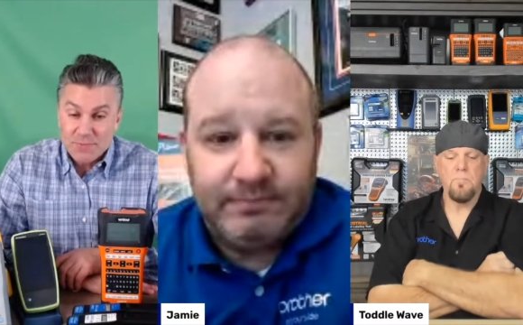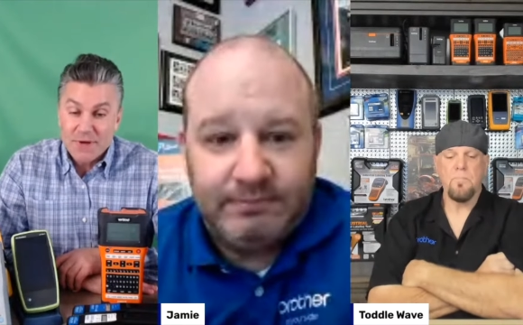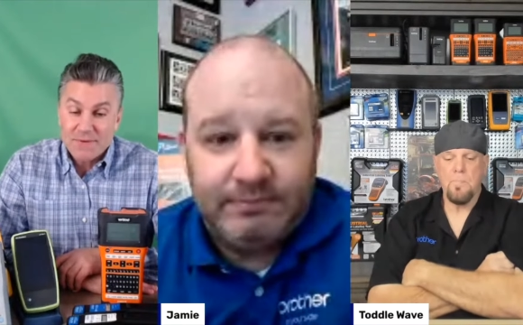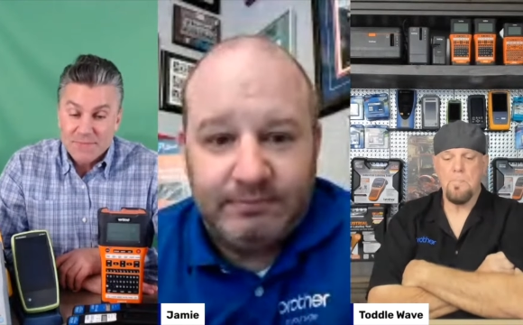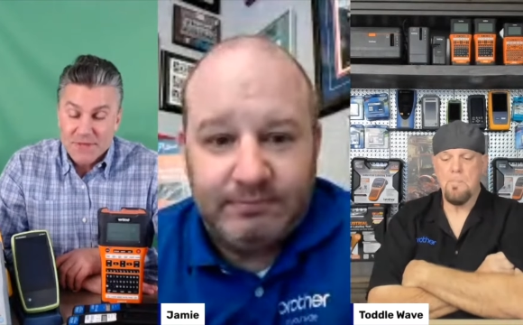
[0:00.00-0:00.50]

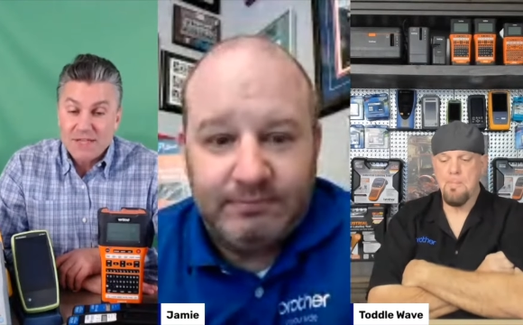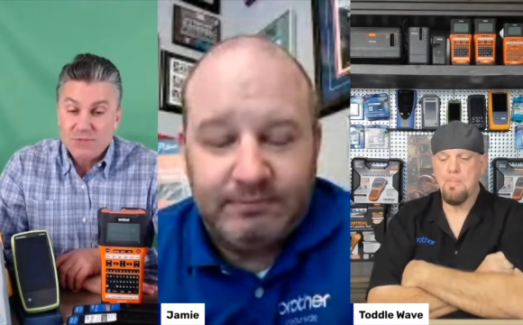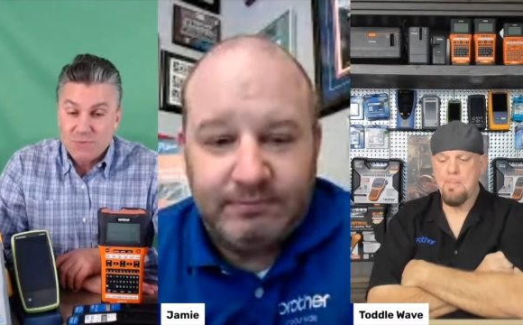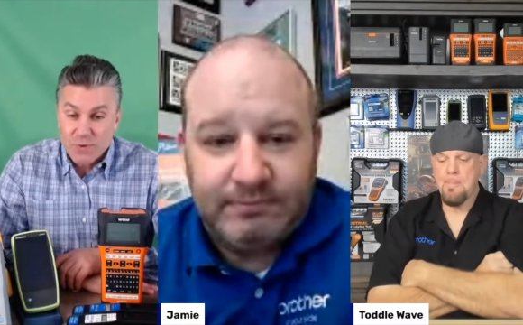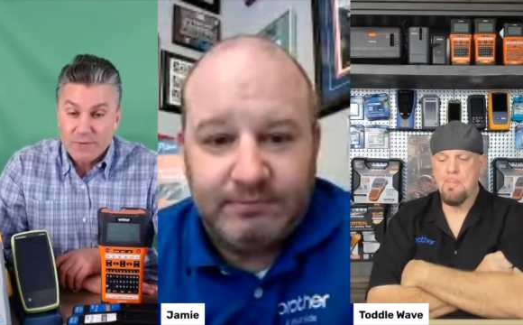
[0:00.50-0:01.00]
Speaker 1: But
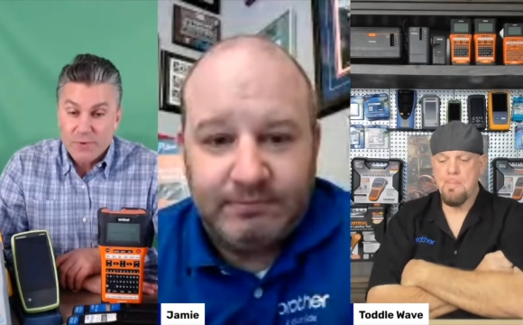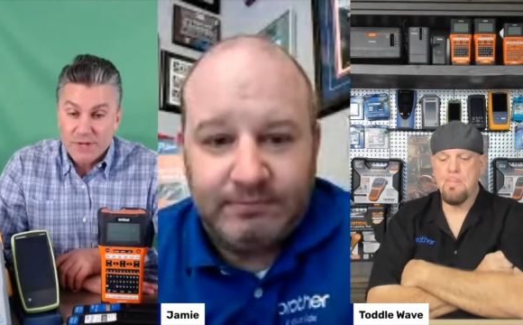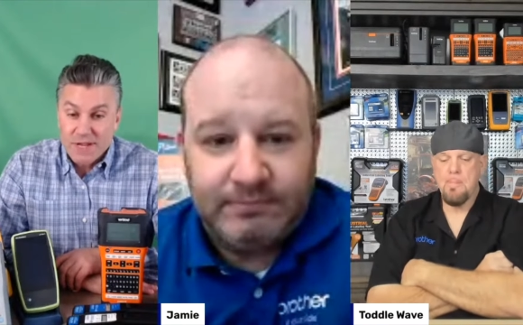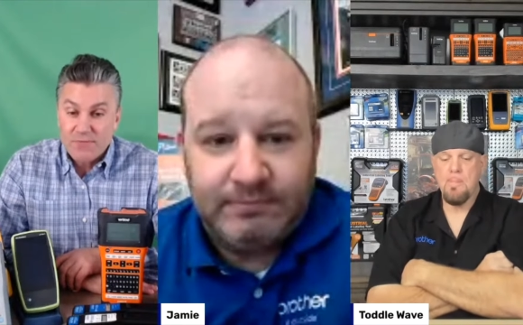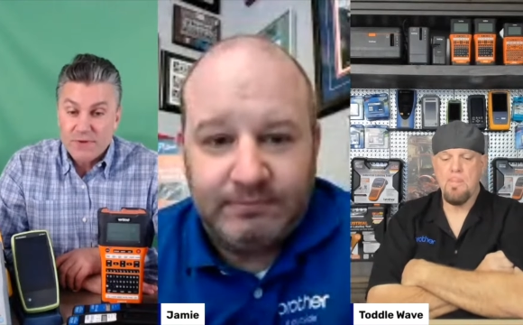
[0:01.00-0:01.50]
yes, we we
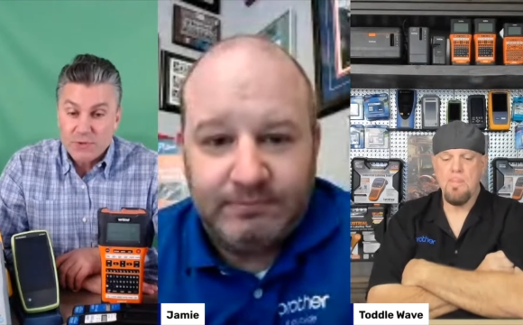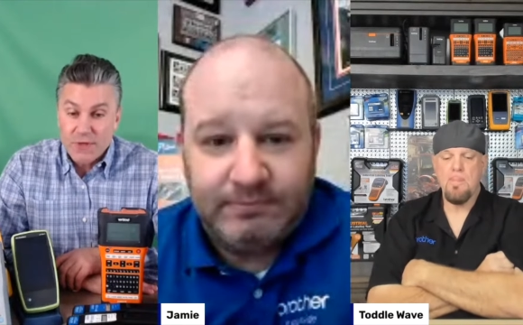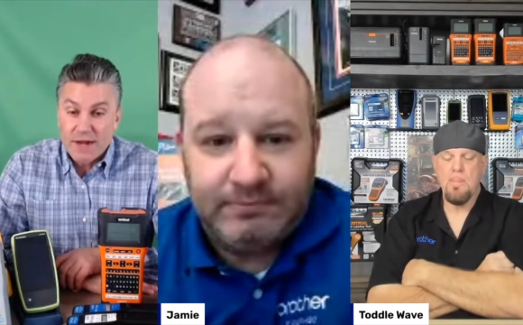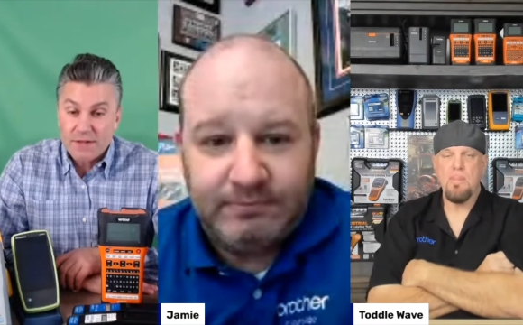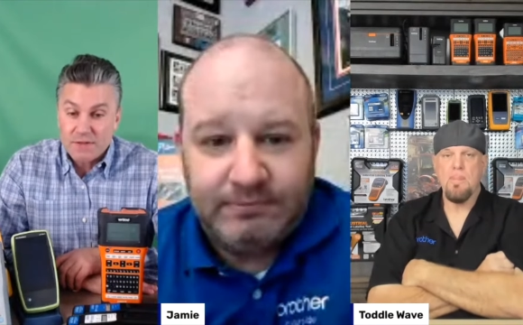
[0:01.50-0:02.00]
definitely do
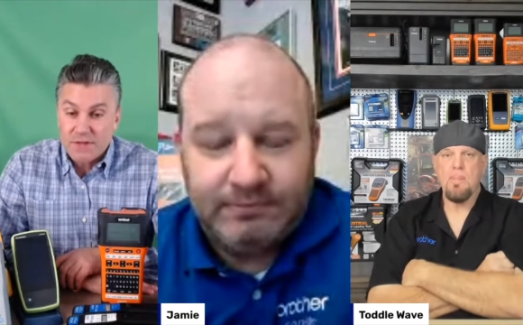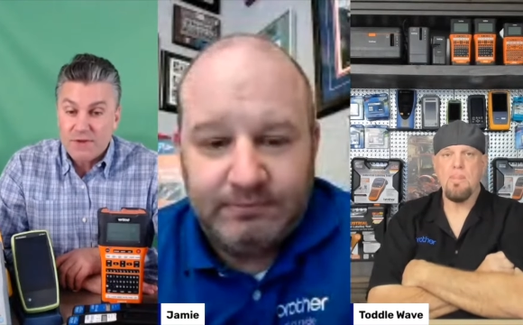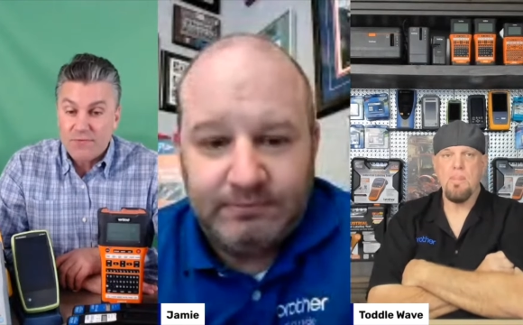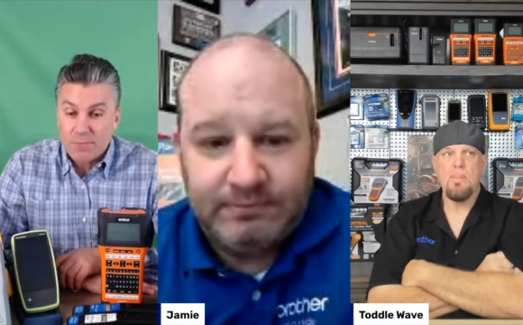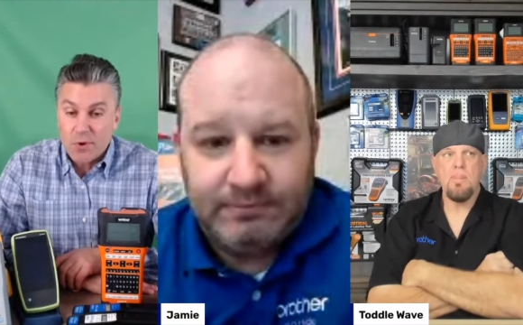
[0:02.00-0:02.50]
that in the
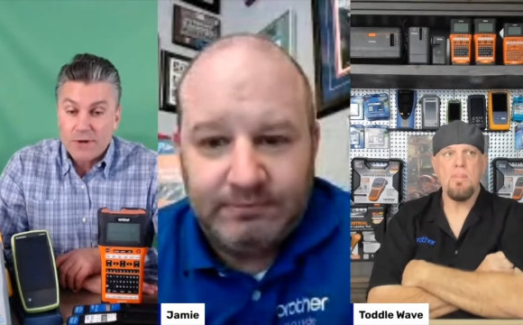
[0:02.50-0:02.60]
different